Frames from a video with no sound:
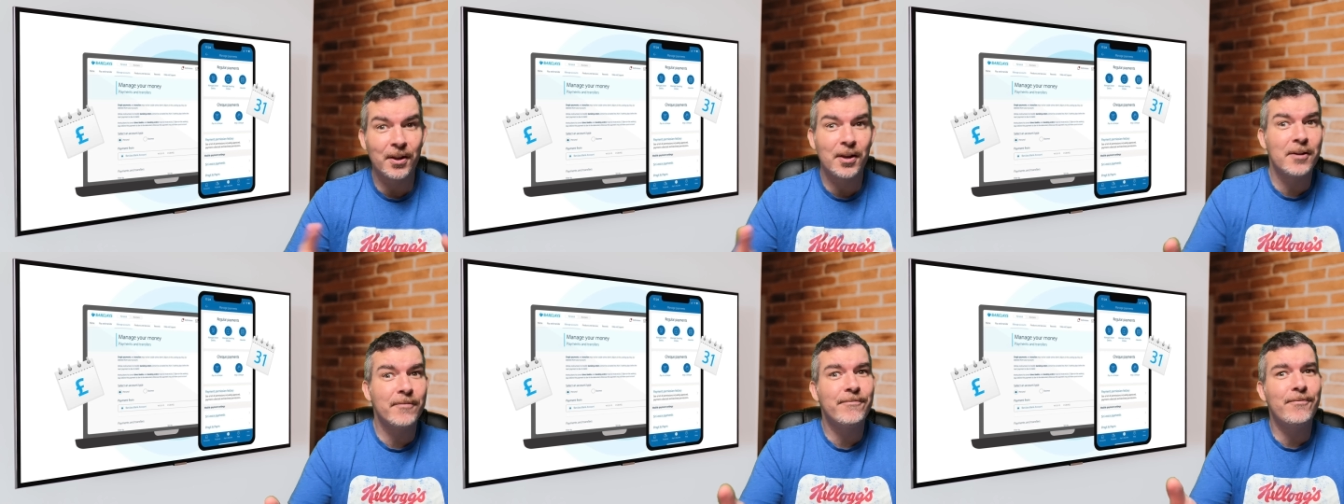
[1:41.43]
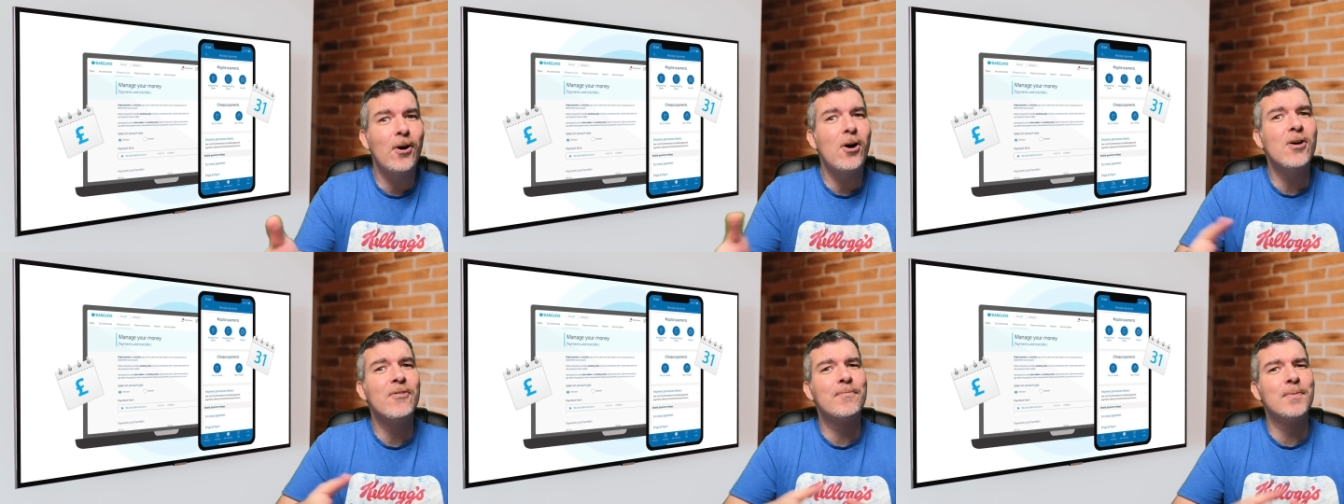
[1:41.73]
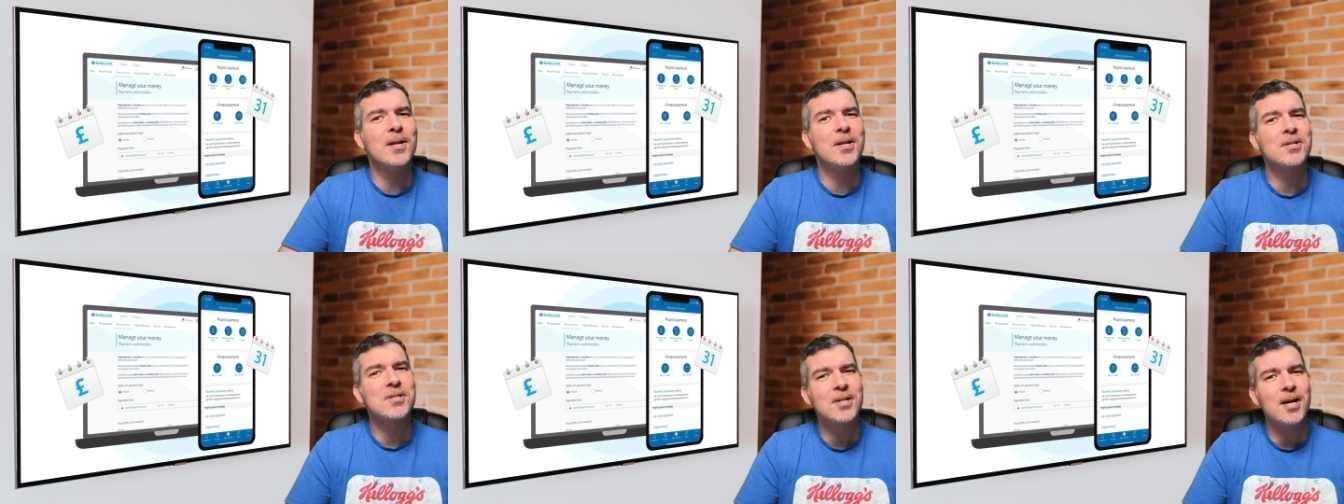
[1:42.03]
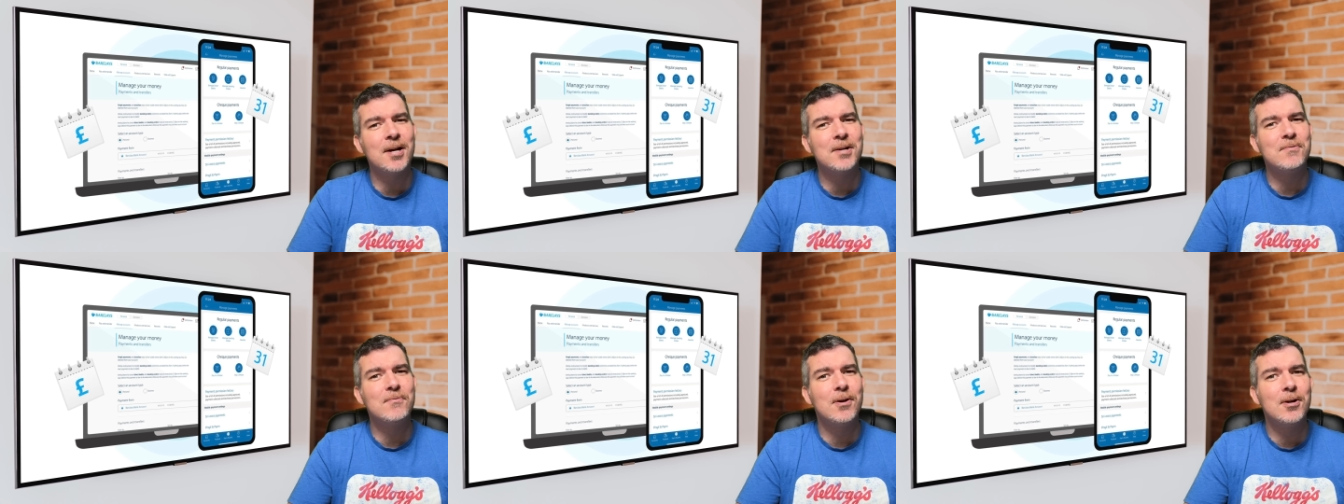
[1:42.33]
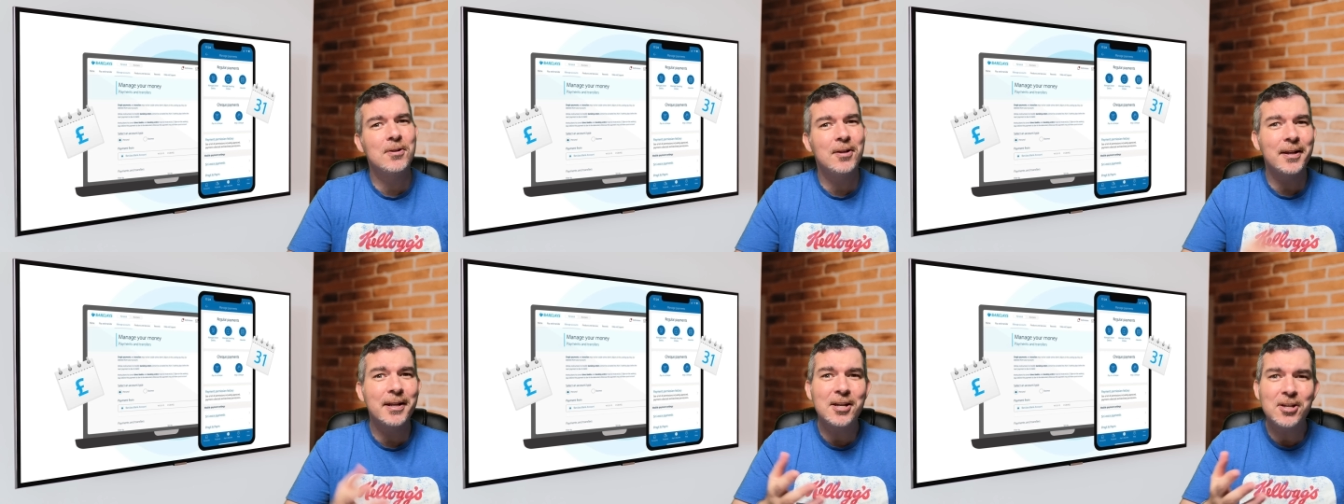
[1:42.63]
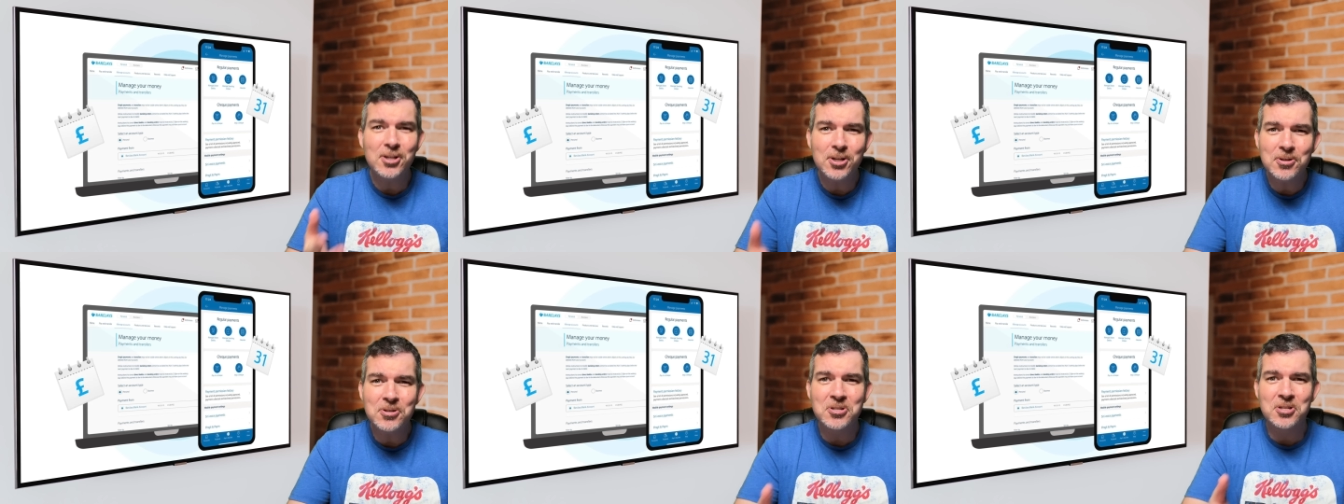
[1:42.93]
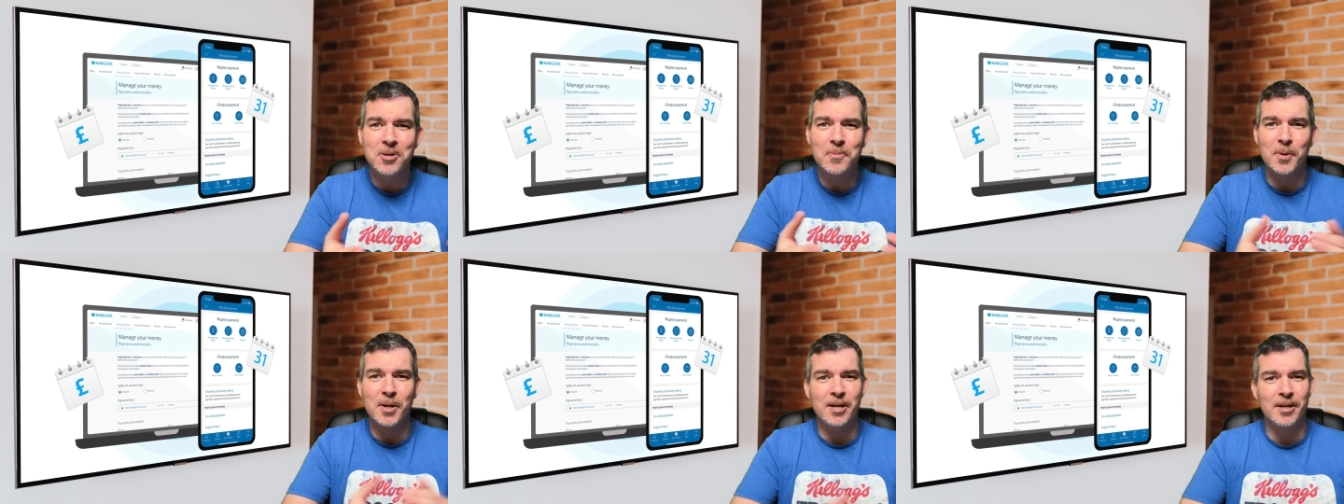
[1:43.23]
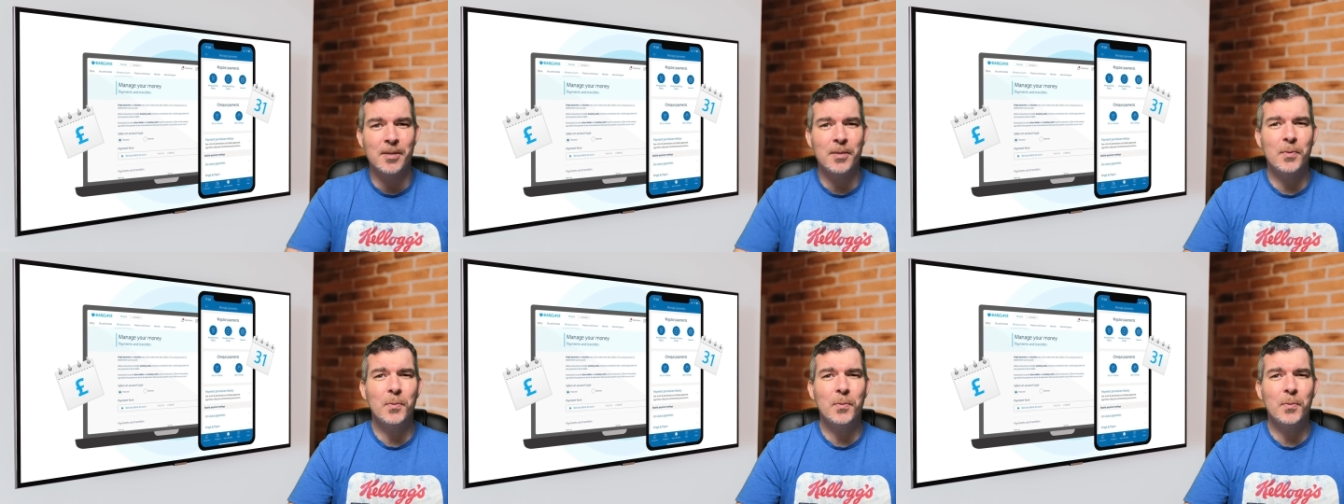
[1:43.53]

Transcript: than the five minutes down the road like it used to be.